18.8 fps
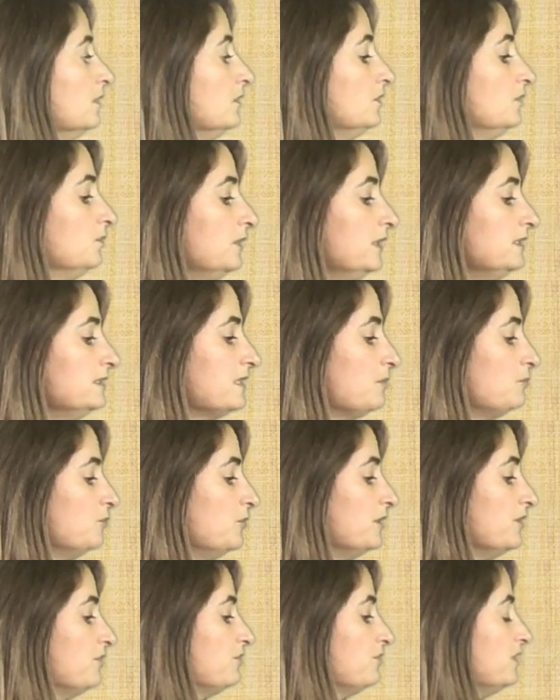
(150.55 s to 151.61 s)
You end up
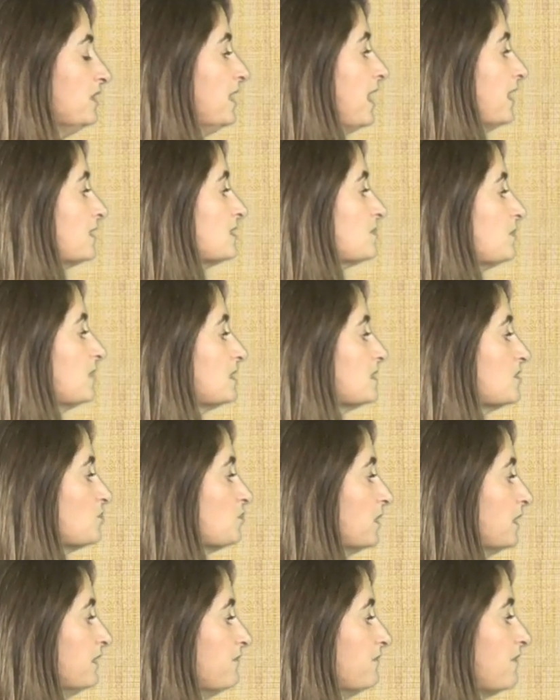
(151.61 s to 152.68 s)
with 3x plus
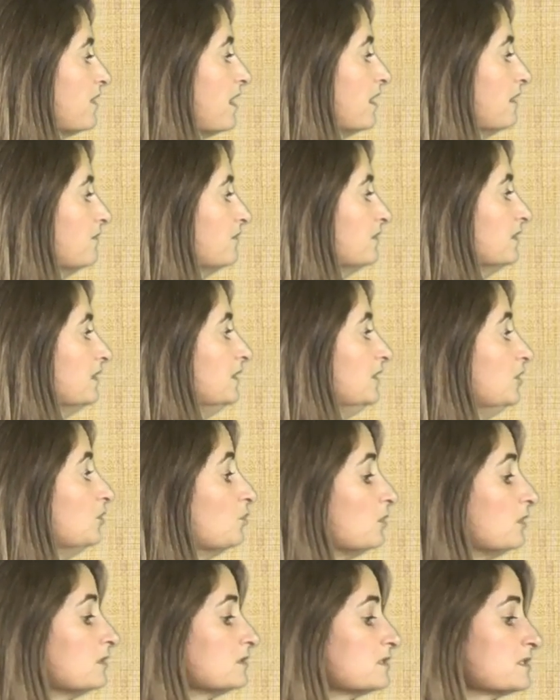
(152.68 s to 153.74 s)
25
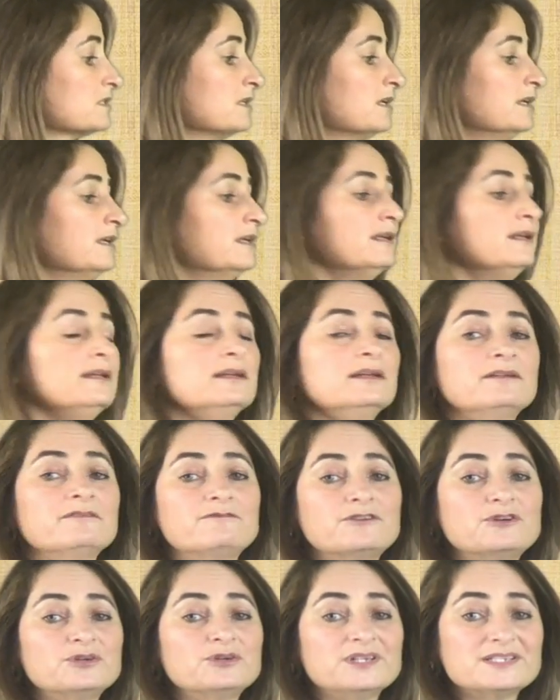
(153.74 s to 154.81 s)
equals
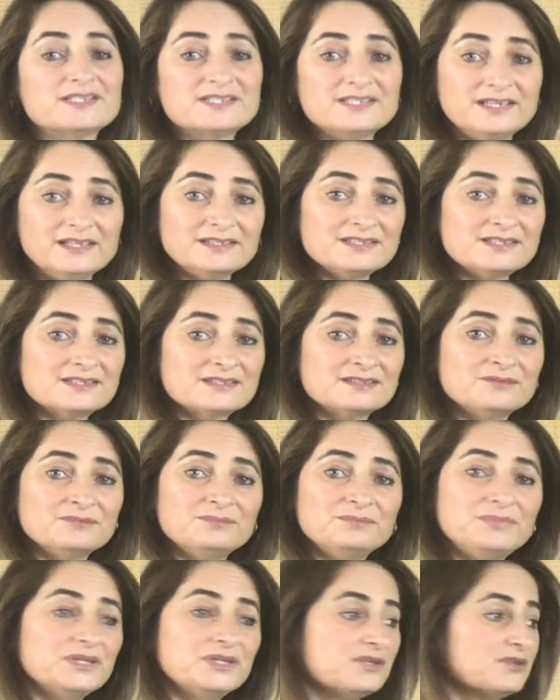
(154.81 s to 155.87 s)
46,
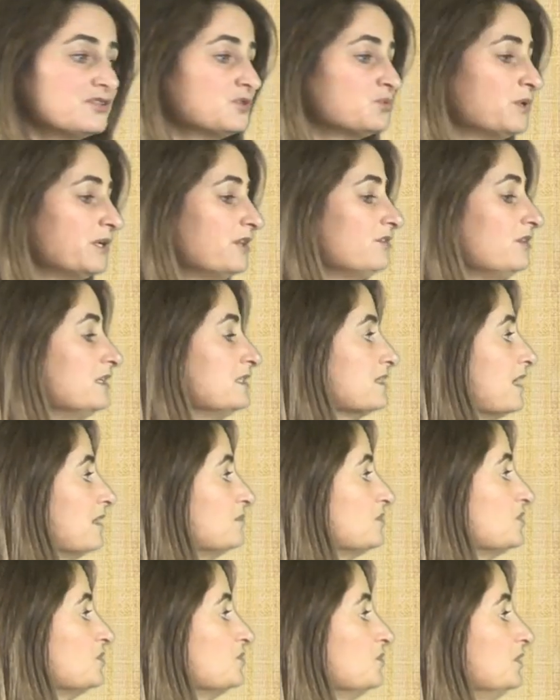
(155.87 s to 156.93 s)
because 23
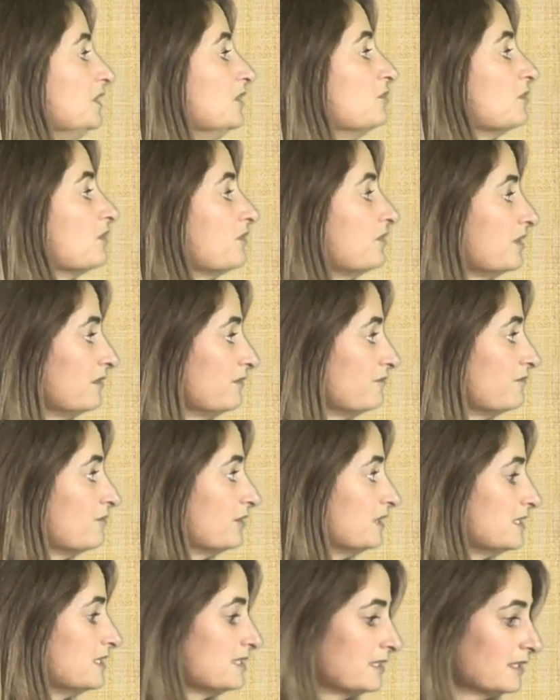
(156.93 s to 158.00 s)
times 2 equals
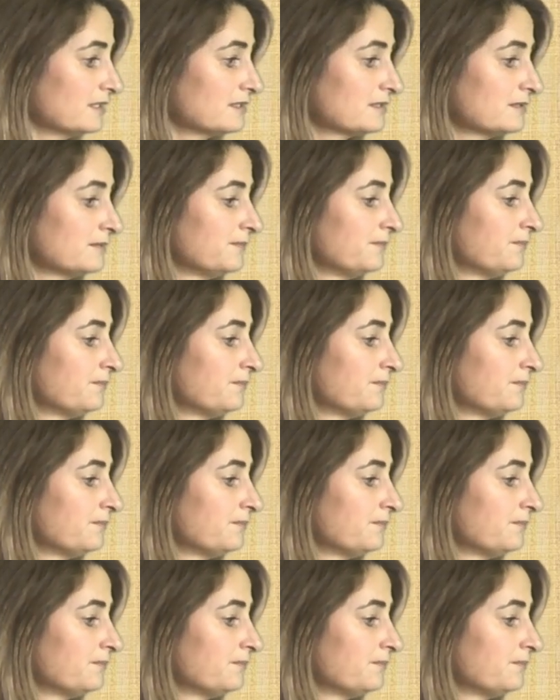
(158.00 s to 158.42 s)
46.